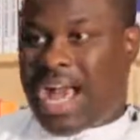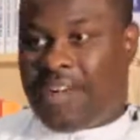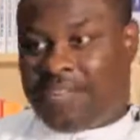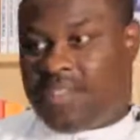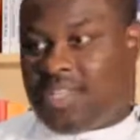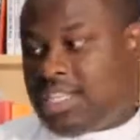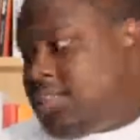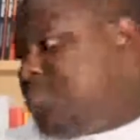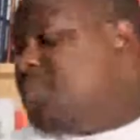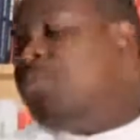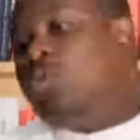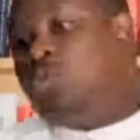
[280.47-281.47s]
After that,
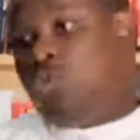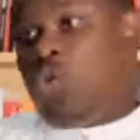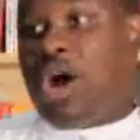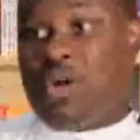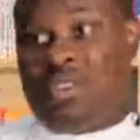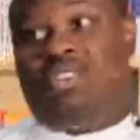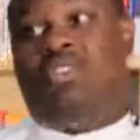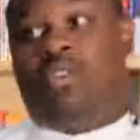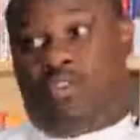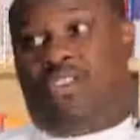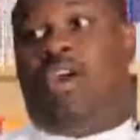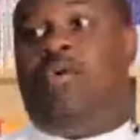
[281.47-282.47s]
people will go out
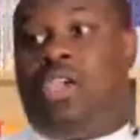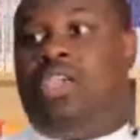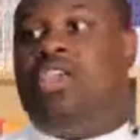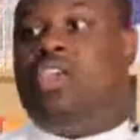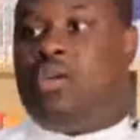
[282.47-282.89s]
of their way.